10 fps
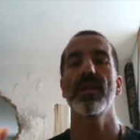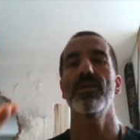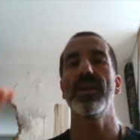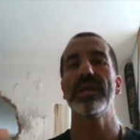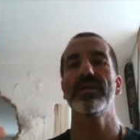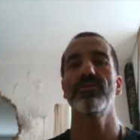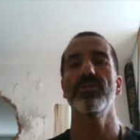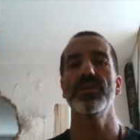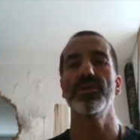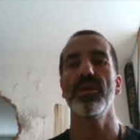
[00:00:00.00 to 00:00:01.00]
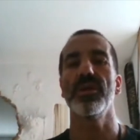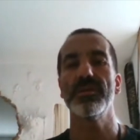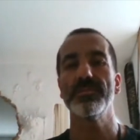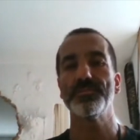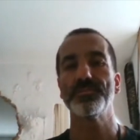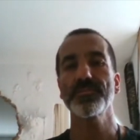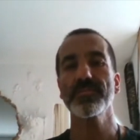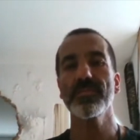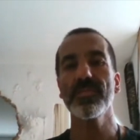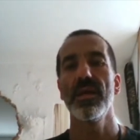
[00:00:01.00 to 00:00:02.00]
connect to each other.
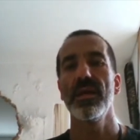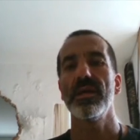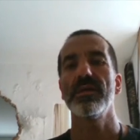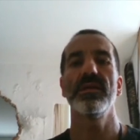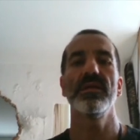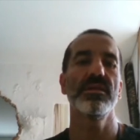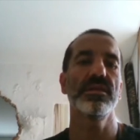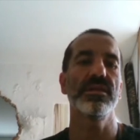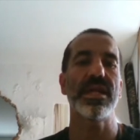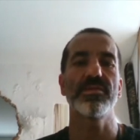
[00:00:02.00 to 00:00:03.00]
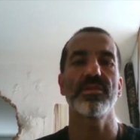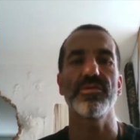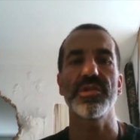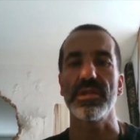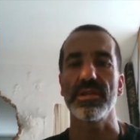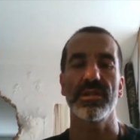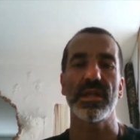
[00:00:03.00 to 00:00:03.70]
This in terms of research,